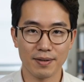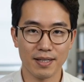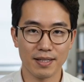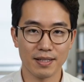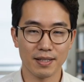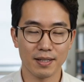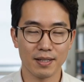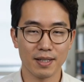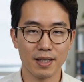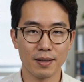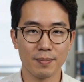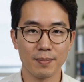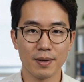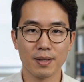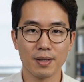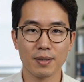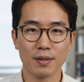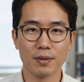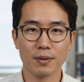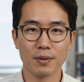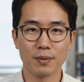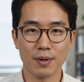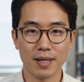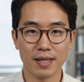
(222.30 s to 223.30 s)
that the
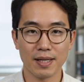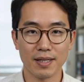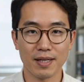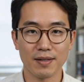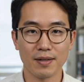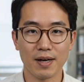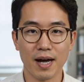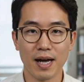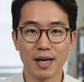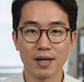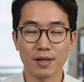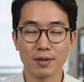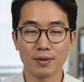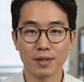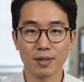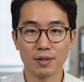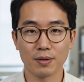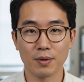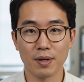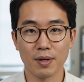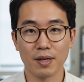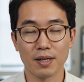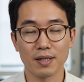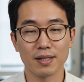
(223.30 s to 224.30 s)
GPU had never actually
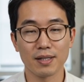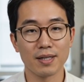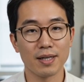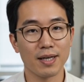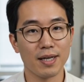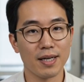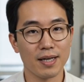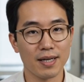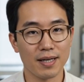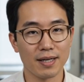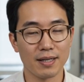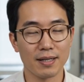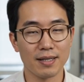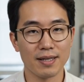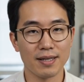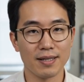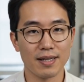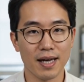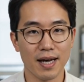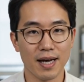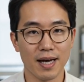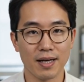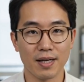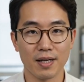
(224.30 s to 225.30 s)
drawn. These
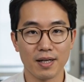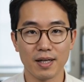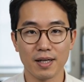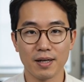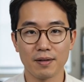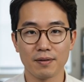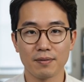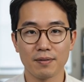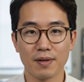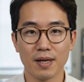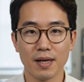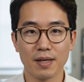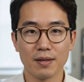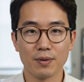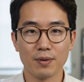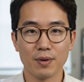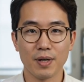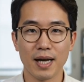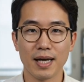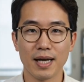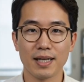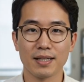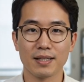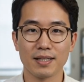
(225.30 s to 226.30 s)
AI-created frames
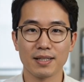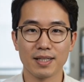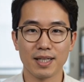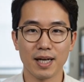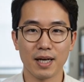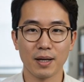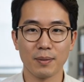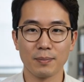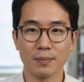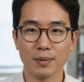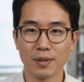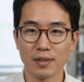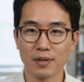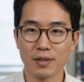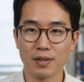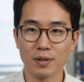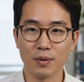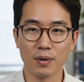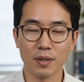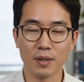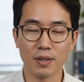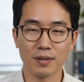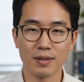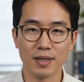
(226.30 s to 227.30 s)
were added to the output
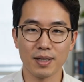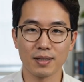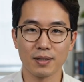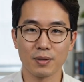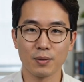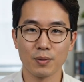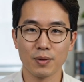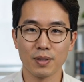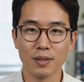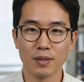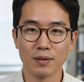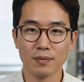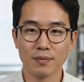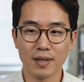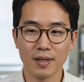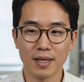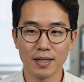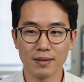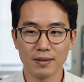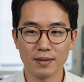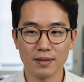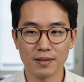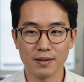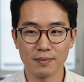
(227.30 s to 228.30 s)
alongside the real
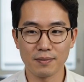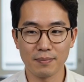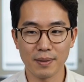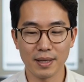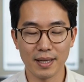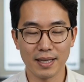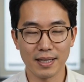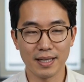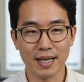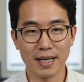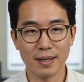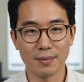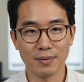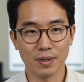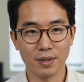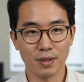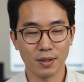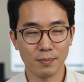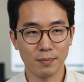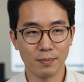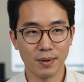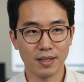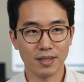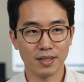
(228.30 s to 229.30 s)
frames, making games
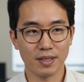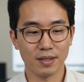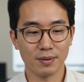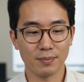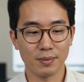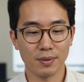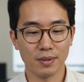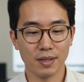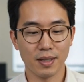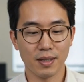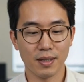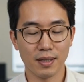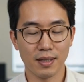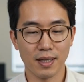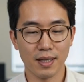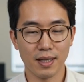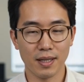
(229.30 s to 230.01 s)
look much smoother.